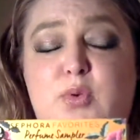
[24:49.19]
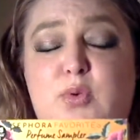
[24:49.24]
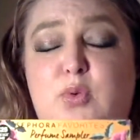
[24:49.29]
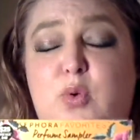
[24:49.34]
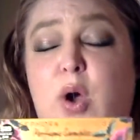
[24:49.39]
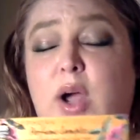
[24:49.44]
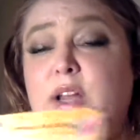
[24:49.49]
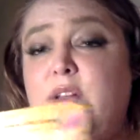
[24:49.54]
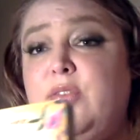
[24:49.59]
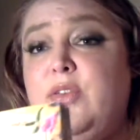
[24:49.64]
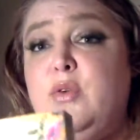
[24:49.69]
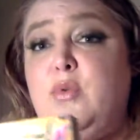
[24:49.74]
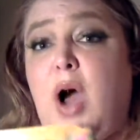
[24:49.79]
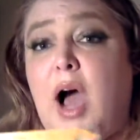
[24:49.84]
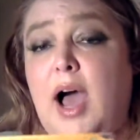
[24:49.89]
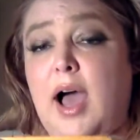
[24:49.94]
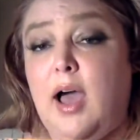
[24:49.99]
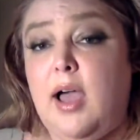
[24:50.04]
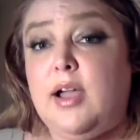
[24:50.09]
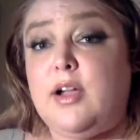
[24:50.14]
quite a few
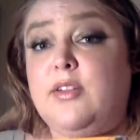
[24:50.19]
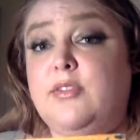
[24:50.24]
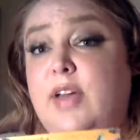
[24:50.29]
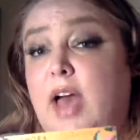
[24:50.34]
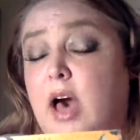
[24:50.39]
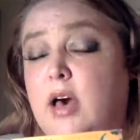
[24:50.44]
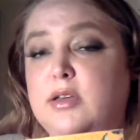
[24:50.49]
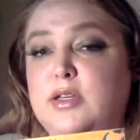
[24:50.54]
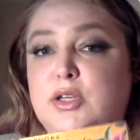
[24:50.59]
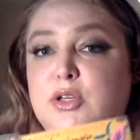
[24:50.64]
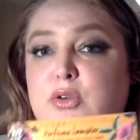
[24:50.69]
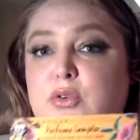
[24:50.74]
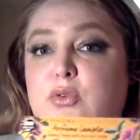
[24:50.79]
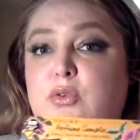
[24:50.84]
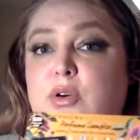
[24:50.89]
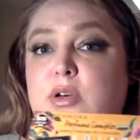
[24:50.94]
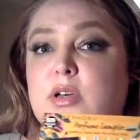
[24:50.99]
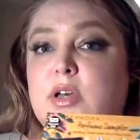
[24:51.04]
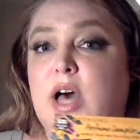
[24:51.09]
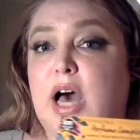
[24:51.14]
higher
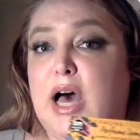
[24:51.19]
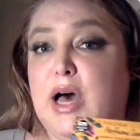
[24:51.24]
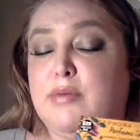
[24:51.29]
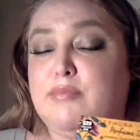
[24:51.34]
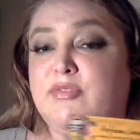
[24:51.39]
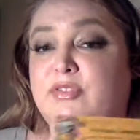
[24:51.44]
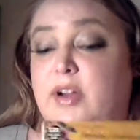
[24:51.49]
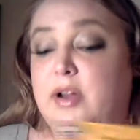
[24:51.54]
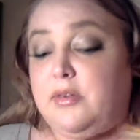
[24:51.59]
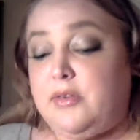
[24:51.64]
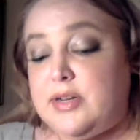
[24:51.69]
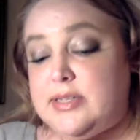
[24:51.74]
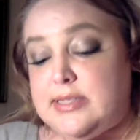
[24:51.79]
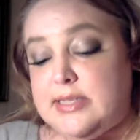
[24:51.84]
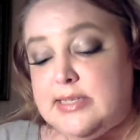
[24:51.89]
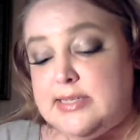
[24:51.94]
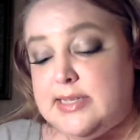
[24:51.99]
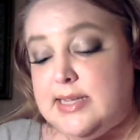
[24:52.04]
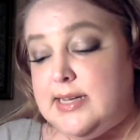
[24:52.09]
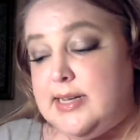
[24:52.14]
value um,
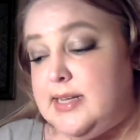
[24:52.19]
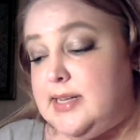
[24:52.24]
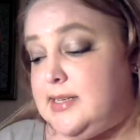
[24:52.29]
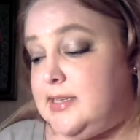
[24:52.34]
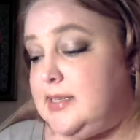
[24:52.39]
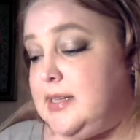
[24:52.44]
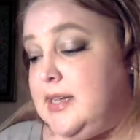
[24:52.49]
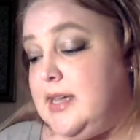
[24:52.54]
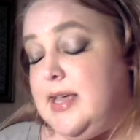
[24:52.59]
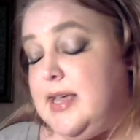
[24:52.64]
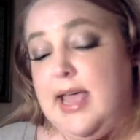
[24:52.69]
fragrances in it.